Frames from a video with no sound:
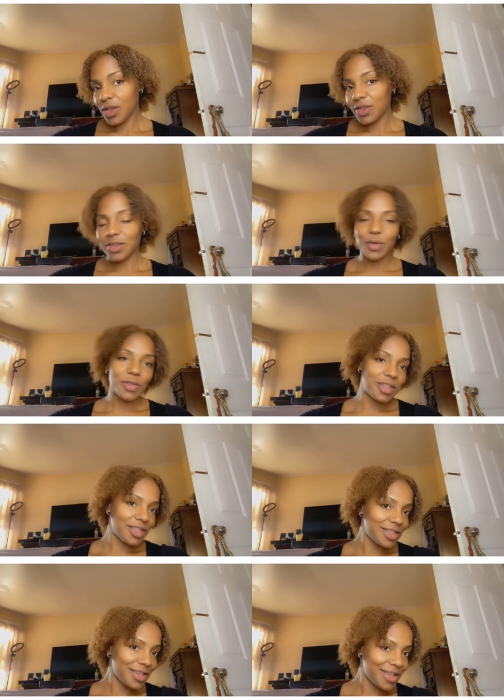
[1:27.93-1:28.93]
So
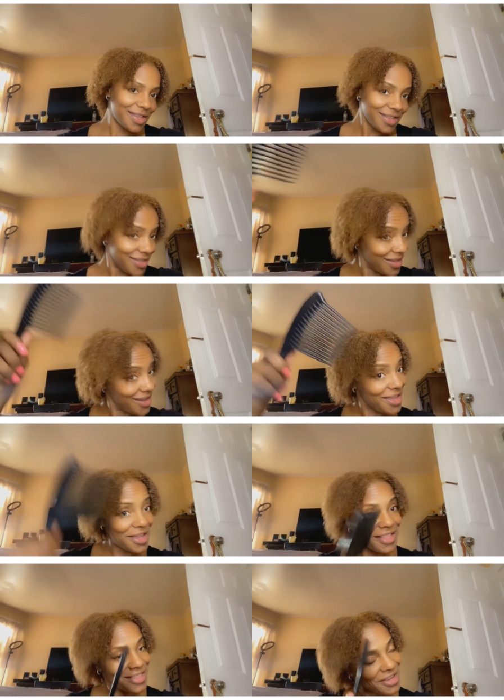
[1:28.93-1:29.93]
this is the
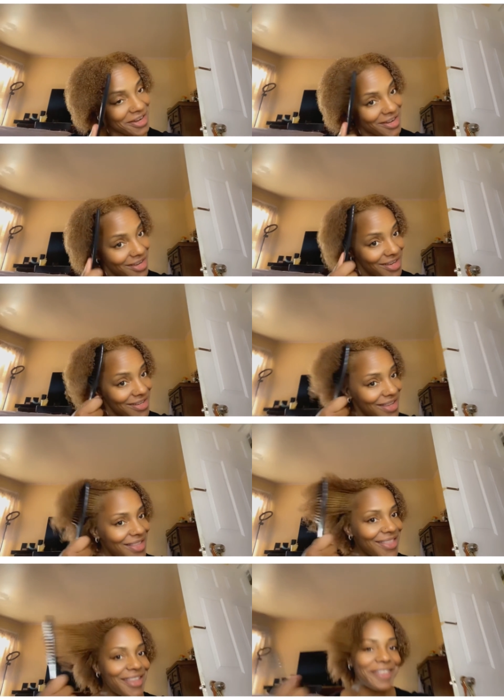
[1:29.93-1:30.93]
color and I
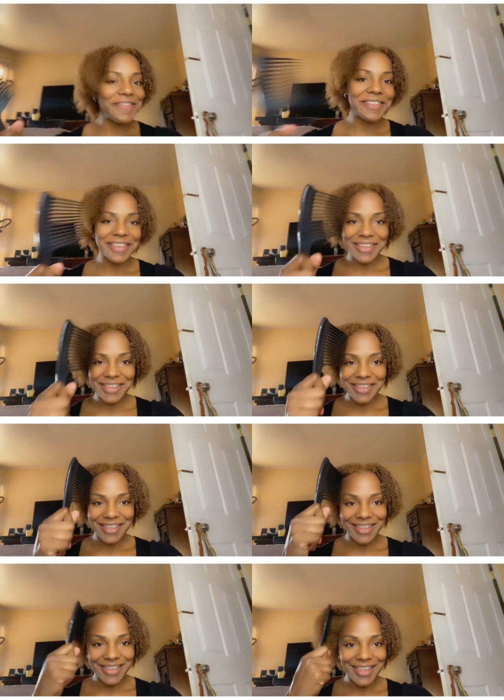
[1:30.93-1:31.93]
love
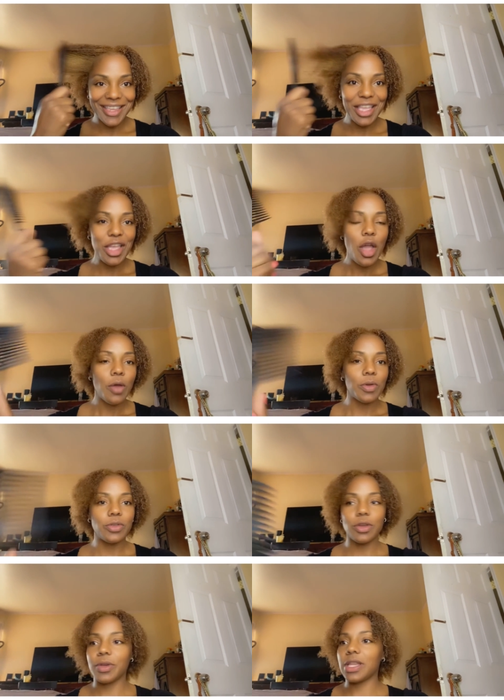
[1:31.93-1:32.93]
it. Well, you
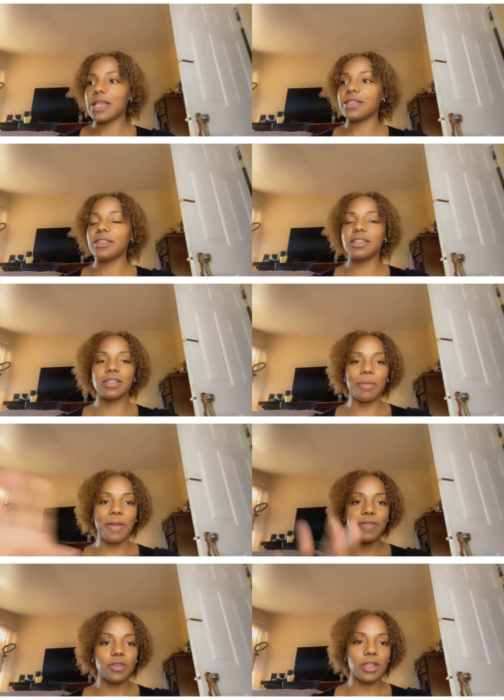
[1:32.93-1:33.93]
know what? This is not my
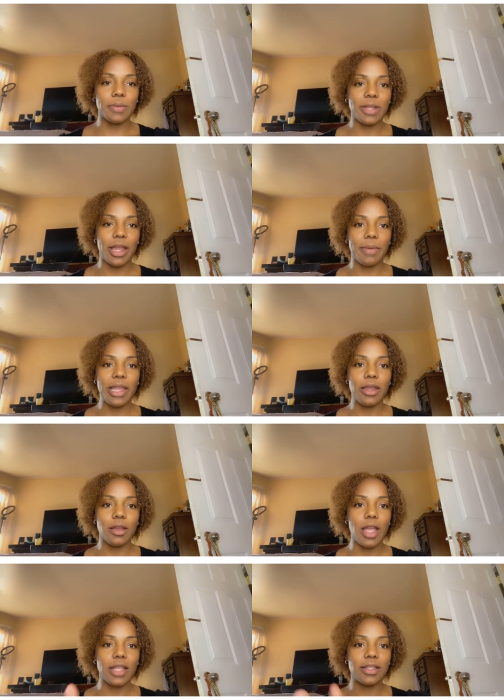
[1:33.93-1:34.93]
first time dyeing my
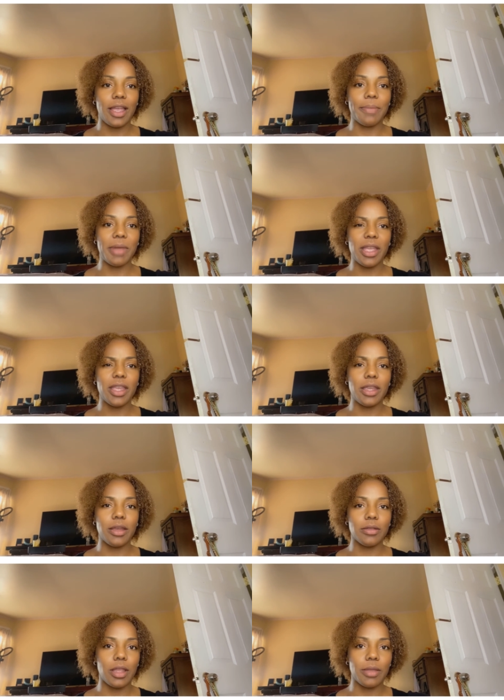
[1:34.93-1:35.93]
hair. I dyed my
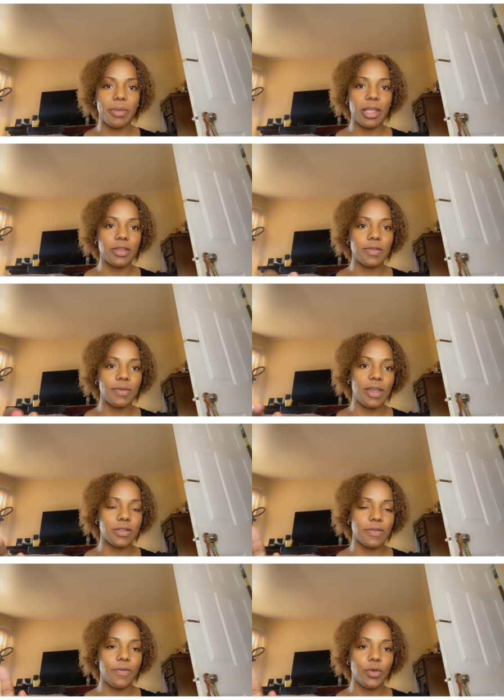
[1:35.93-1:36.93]
hair like back in
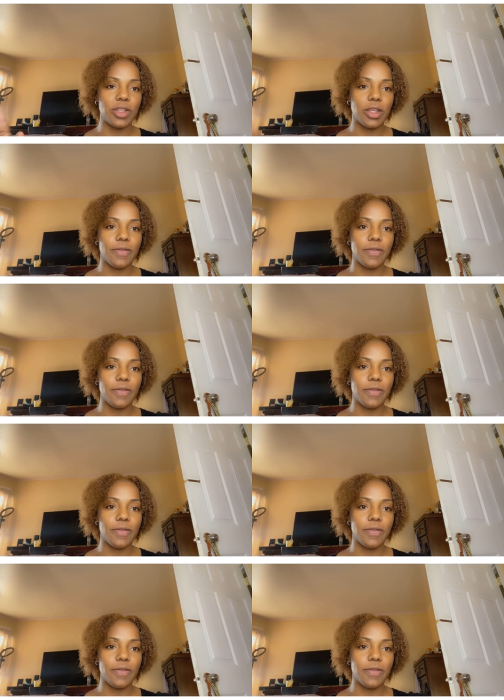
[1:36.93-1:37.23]
2014